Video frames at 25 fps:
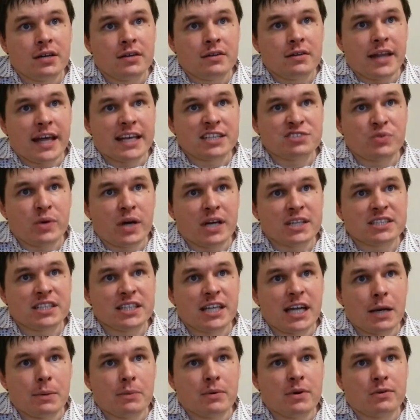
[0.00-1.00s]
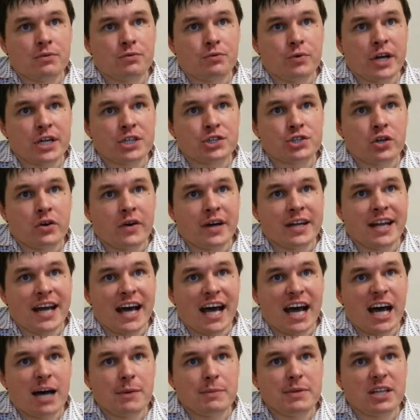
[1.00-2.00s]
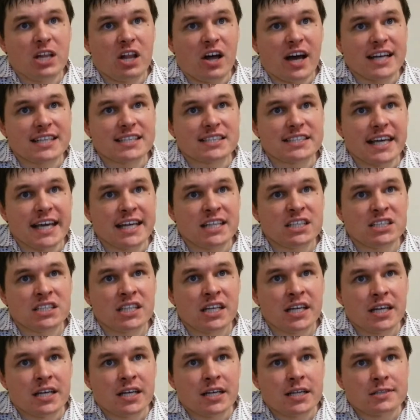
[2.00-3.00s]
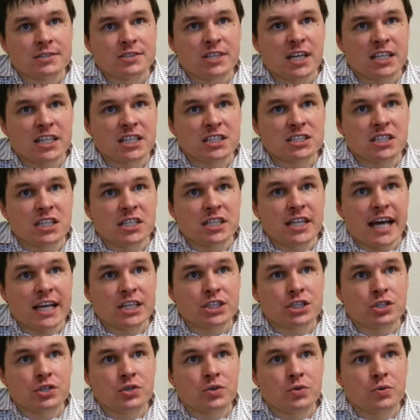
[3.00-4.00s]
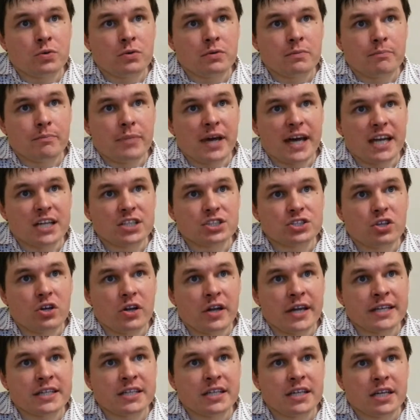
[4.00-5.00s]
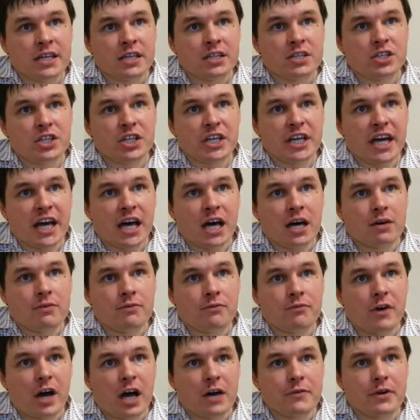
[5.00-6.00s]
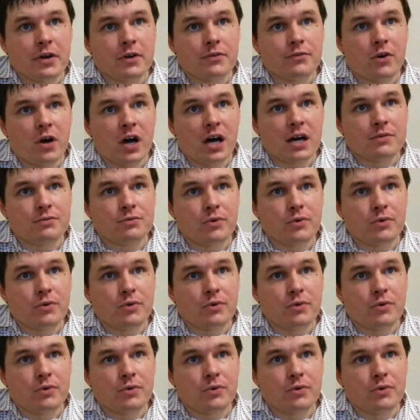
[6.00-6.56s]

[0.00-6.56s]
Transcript: as well as a number of retro and army-like sets, such as the National Panasonic TR505